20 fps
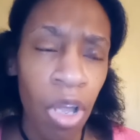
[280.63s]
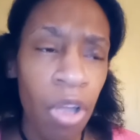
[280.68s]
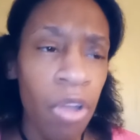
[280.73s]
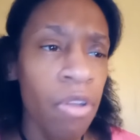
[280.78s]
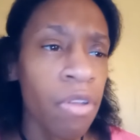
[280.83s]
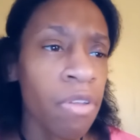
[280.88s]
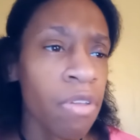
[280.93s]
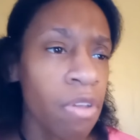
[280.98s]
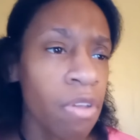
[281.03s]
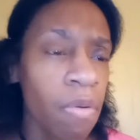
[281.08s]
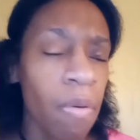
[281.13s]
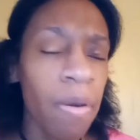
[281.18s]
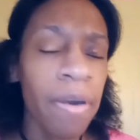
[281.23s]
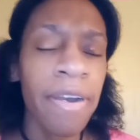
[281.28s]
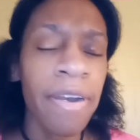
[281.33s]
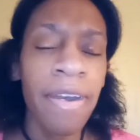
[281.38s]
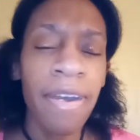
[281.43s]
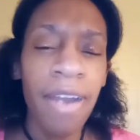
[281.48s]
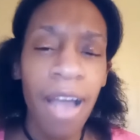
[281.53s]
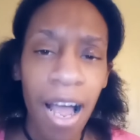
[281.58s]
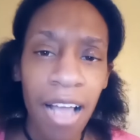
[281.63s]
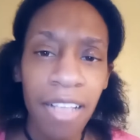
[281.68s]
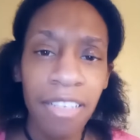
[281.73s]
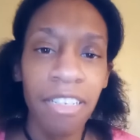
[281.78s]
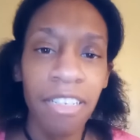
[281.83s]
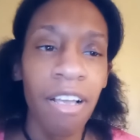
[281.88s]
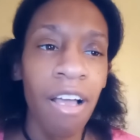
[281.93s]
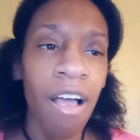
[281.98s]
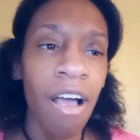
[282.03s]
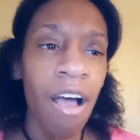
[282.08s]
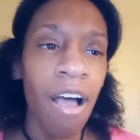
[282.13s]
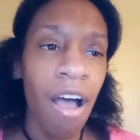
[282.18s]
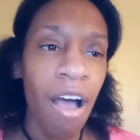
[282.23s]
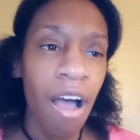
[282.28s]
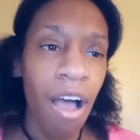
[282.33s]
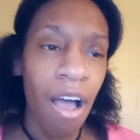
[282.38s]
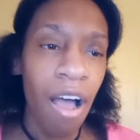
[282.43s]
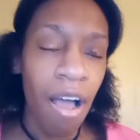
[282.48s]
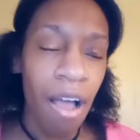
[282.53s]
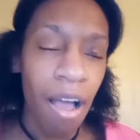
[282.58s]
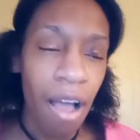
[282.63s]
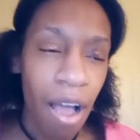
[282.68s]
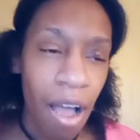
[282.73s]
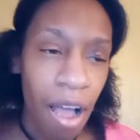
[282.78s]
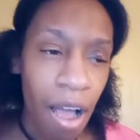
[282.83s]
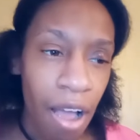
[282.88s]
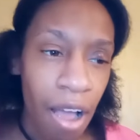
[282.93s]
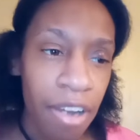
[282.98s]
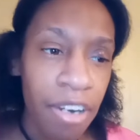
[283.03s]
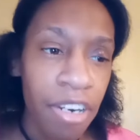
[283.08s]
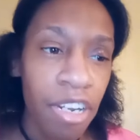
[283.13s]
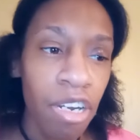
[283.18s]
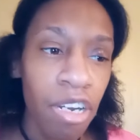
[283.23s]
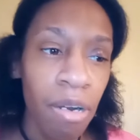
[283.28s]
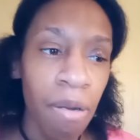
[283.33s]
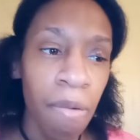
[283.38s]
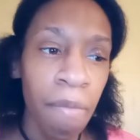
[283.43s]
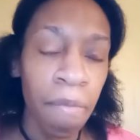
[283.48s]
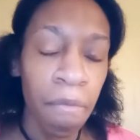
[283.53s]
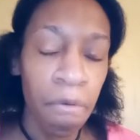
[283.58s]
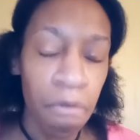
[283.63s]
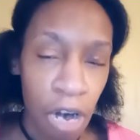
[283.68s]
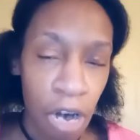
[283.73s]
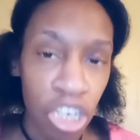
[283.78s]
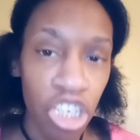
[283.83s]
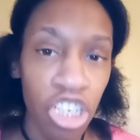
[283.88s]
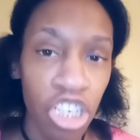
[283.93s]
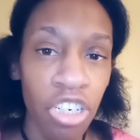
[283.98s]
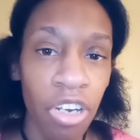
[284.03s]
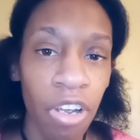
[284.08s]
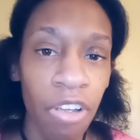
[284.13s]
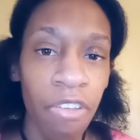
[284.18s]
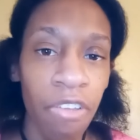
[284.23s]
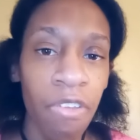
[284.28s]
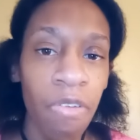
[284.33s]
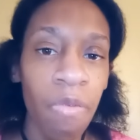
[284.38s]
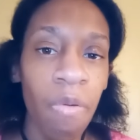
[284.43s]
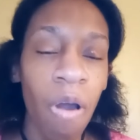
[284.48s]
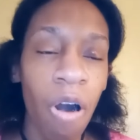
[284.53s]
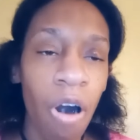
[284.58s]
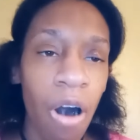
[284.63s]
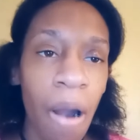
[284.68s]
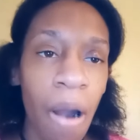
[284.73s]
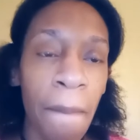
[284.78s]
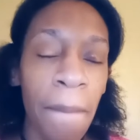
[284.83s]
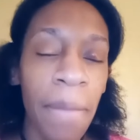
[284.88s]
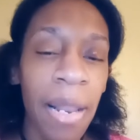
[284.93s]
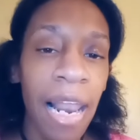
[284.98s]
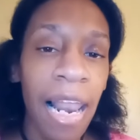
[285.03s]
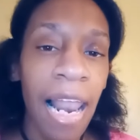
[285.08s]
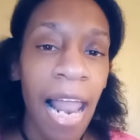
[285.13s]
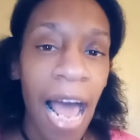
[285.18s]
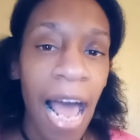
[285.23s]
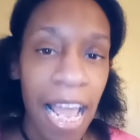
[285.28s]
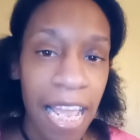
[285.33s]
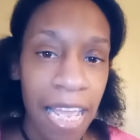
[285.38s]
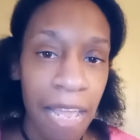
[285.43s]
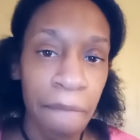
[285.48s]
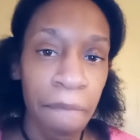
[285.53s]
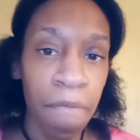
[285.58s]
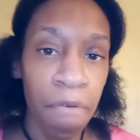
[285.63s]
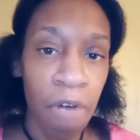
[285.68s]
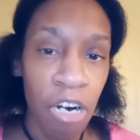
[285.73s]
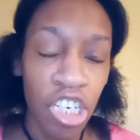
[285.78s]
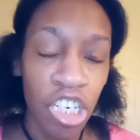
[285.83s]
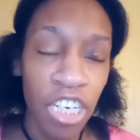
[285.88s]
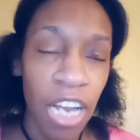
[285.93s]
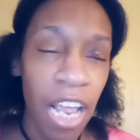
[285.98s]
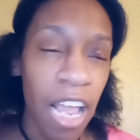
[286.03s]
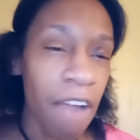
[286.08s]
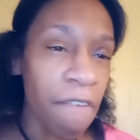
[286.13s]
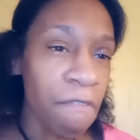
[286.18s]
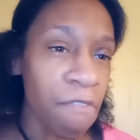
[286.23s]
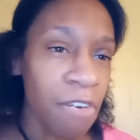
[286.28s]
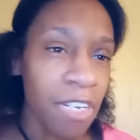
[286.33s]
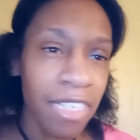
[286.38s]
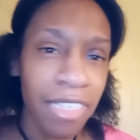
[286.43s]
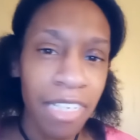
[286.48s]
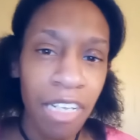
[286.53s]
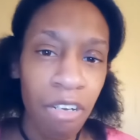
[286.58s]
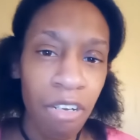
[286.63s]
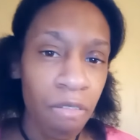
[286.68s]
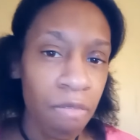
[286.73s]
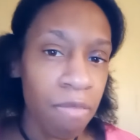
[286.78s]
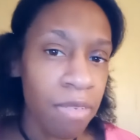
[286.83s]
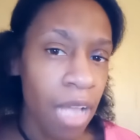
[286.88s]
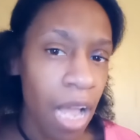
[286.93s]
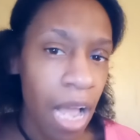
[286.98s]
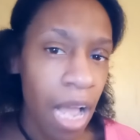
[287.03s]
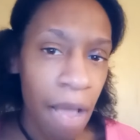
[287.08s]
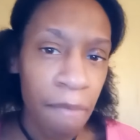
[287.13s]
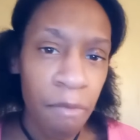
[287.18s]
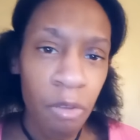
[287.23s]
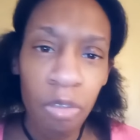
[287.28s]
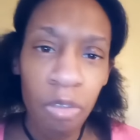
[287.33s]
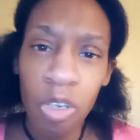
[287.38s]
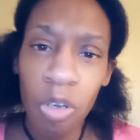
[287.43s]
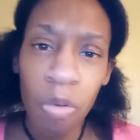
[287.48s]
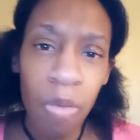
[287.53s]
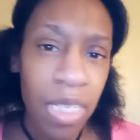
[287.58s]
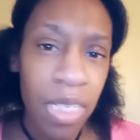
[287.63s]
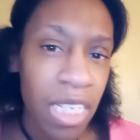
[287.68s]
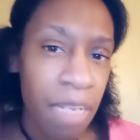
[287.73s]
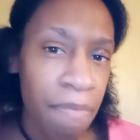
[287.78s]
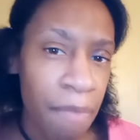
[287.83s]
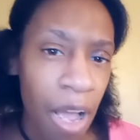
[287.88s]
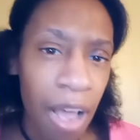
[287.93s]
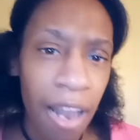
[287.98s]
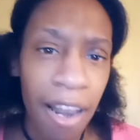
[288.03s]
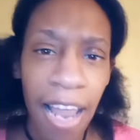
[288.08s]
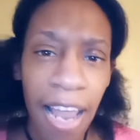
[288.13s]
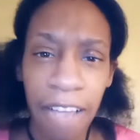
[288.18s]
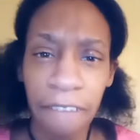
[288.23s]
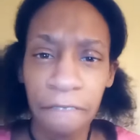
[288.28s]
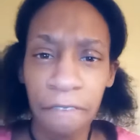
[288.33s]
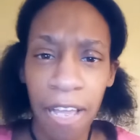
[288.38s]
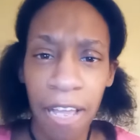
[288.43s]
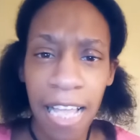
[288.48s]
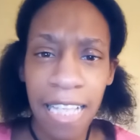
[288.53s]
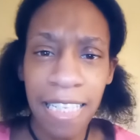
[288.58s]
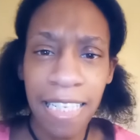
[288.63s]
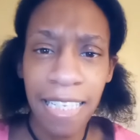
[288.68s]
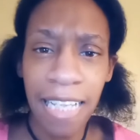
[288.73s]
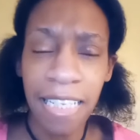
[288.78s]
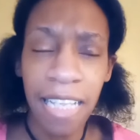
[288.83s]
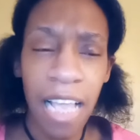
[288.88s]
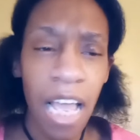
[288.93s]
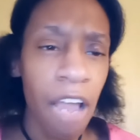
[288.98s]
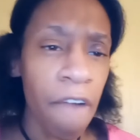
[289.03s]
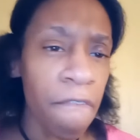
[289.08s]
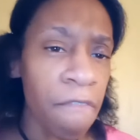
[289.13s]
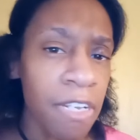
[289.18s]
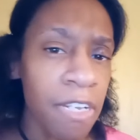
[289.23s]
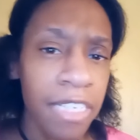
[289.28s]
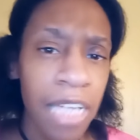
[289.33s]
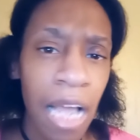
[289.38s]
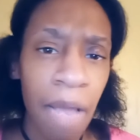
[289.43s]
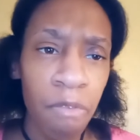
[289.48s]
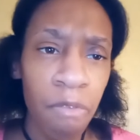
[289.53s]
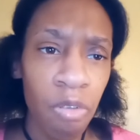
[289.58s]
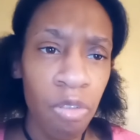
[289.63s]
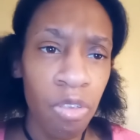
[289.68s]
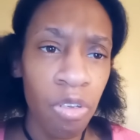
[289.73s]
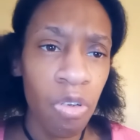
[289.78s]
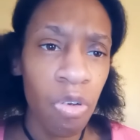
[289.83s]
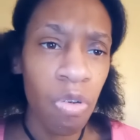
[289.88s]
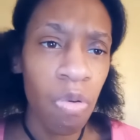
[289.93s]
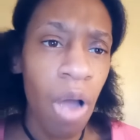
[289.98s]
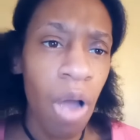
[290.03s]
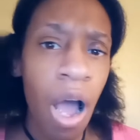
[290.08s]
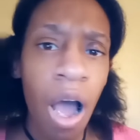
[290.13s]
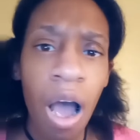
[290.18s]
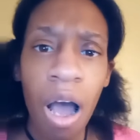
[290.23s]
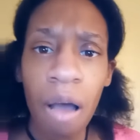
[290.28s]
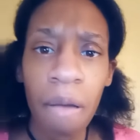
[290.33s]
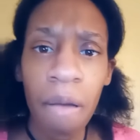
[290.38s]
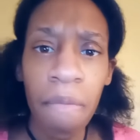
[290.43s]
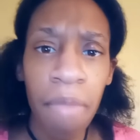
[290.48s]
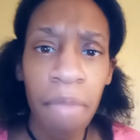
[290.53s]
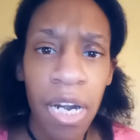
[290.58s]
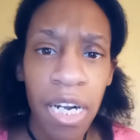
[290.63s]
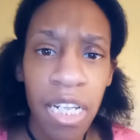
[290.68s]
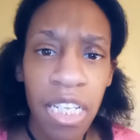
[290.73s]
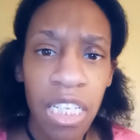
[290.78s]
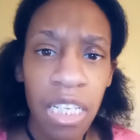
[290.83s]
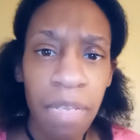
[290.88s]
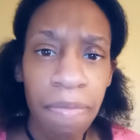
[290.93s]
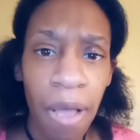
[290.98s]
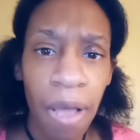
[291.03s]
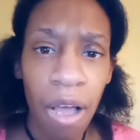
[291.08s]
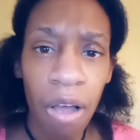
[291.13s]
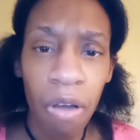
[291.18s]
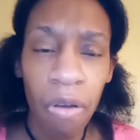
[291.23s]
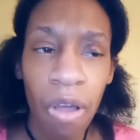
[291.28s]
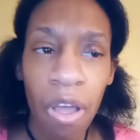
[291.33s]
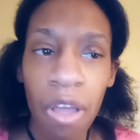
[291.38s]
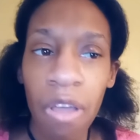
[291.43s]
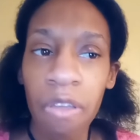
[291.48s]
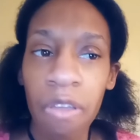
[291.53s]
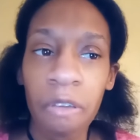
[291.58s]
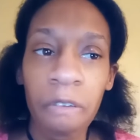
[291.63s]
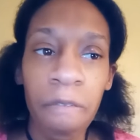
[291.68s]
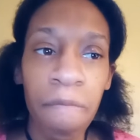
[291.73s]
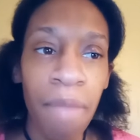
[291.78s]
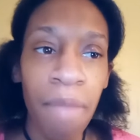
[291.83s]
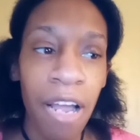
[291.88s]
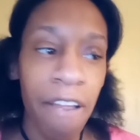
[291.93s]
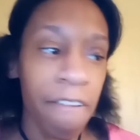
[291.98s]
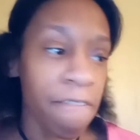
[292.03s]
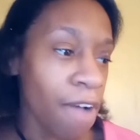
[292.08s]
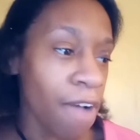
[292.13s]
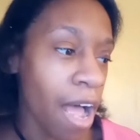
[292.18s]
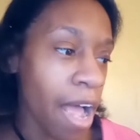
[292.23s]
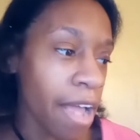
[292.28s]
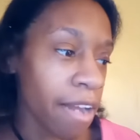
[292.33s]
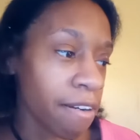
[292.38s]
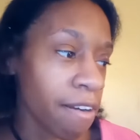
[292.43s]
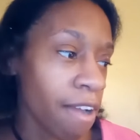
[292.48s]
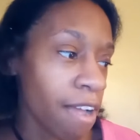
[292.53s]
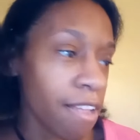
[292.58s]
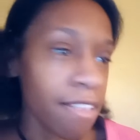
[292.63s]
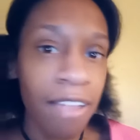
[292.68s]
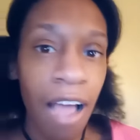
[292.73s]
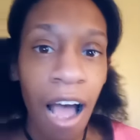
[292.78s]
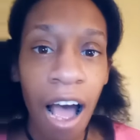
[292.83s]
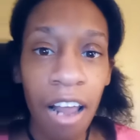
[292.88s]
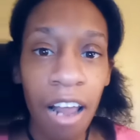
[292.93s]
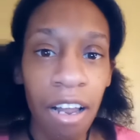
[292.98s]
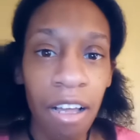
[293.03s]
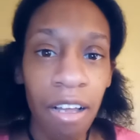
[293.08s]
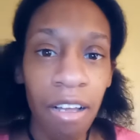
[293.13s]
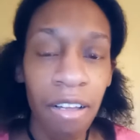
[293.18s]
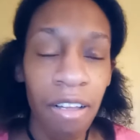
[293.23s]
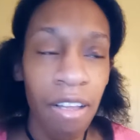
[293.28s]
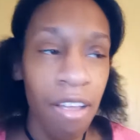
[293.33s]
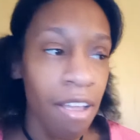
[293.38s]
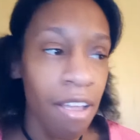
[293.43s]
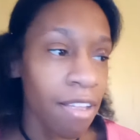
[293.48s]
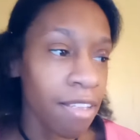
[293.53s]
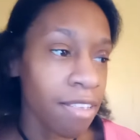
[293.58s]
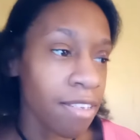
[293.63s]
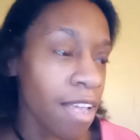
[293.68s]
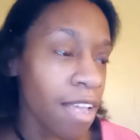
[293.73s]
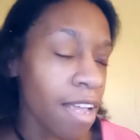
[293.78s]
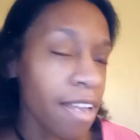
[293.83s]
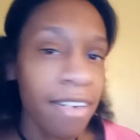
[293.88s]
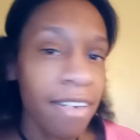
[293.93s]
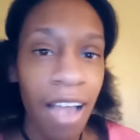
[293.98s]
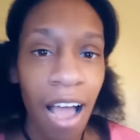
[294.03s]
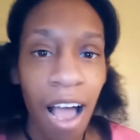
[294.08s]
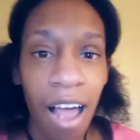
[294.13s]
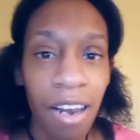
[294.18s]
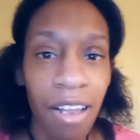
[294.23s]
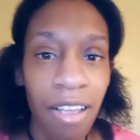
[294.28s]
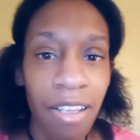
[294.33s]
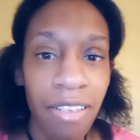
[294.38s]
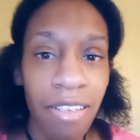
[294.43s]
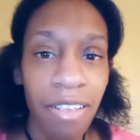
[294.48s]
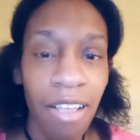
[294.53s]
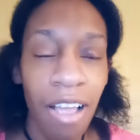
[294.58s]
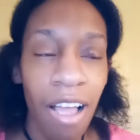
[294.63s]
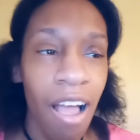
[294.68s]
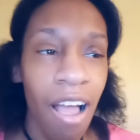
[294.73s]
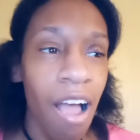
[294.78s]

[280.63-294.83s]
You are not under pressure. You are applying pressure. Every single time you do a spell, like for instance, every time you do a money spell, you might find a dollar, $10.